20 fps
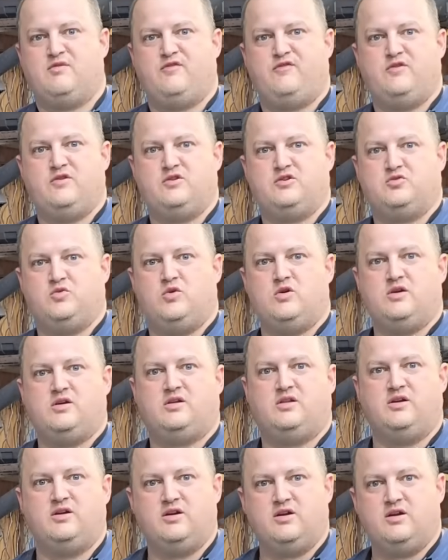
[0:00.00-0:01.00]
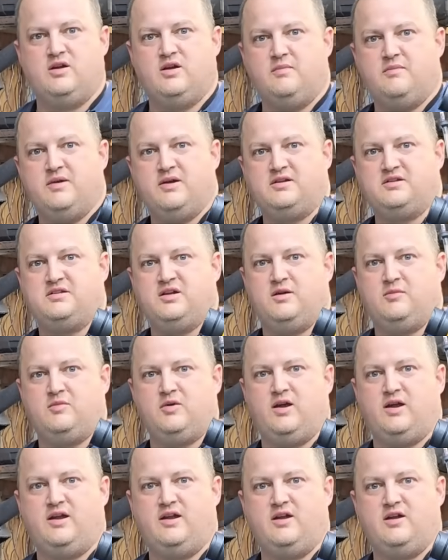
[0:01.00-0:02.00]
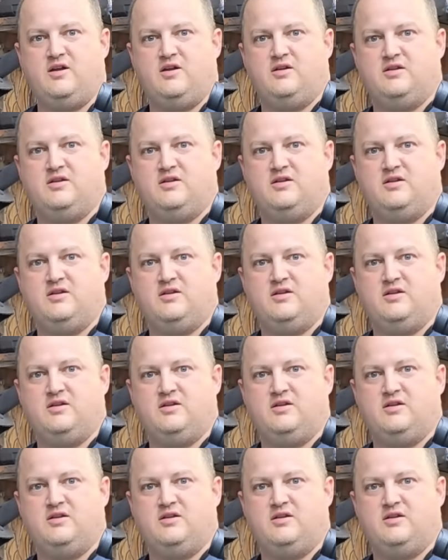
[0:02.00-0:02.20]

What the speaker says: my Finish One clear mixed up right here.